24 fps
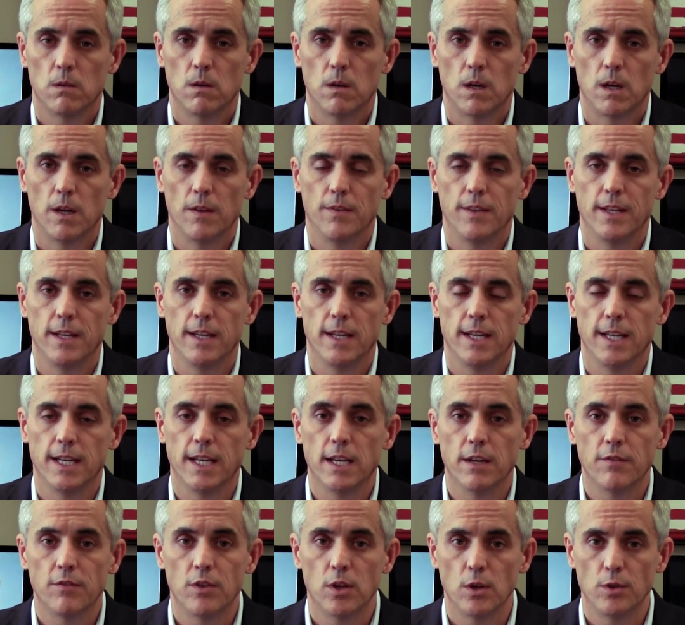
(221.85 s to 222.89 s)
That
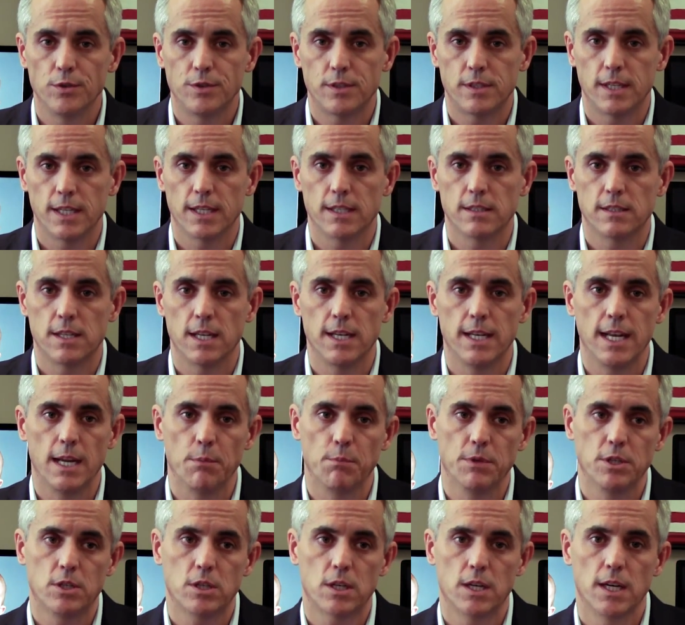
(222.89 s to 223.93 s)
any of those things that
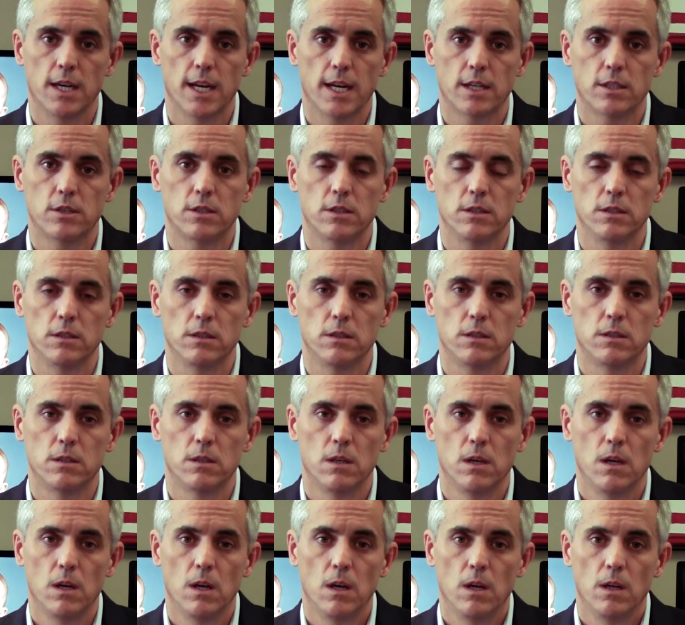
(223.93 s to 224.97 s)
damage
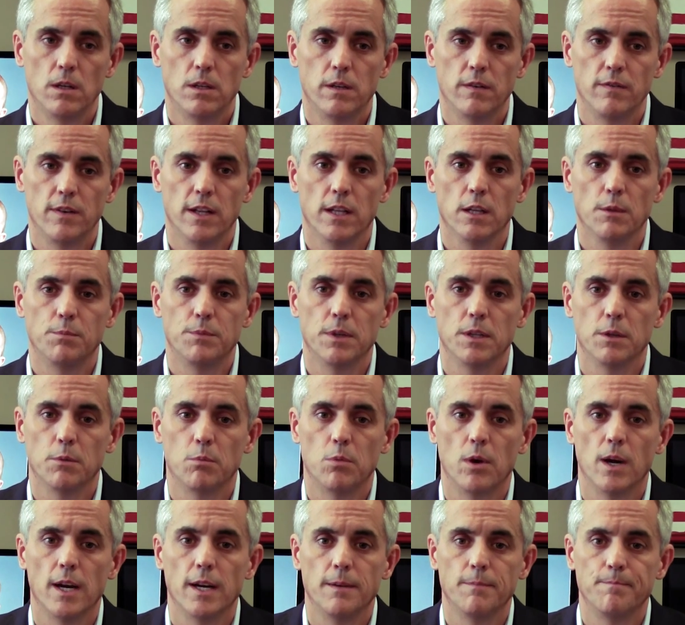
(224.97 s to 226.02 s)
connections developed in the
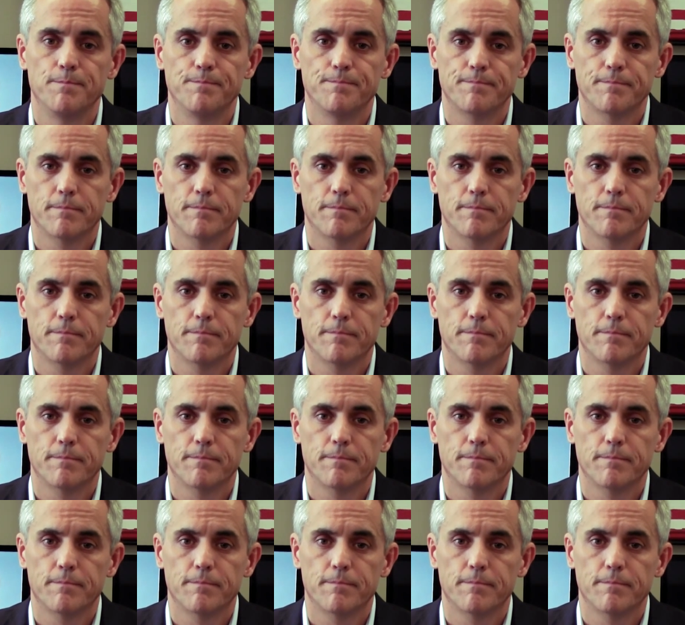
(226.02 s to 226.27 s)
brain.